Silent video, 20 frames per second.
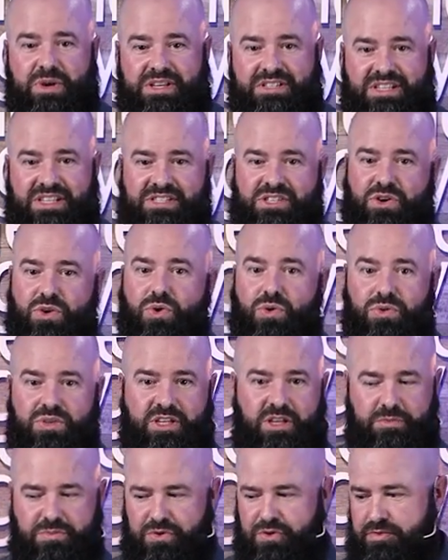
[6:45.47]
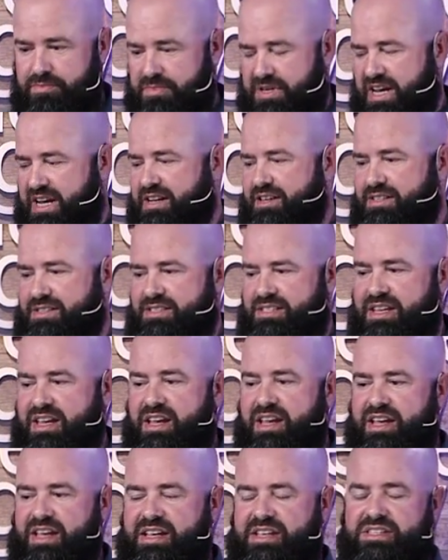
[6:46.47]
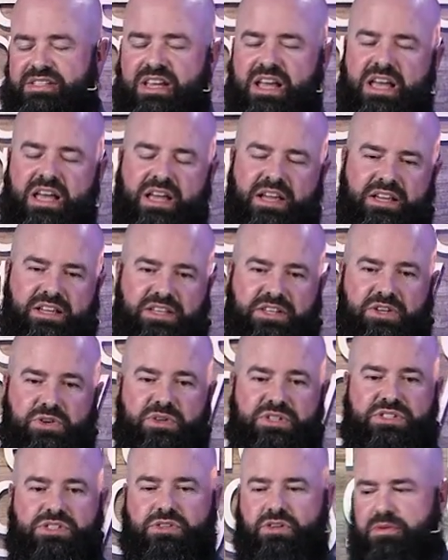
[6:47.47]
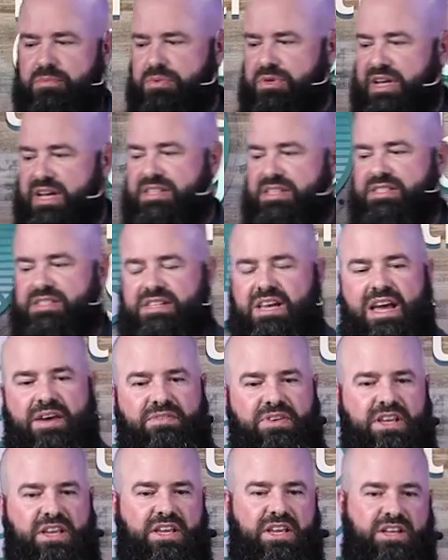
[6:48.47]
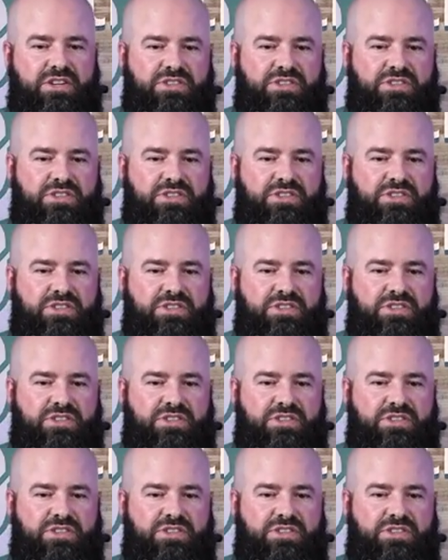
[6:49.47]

That's the only improvement I could see is, you know, in certain places having a hinge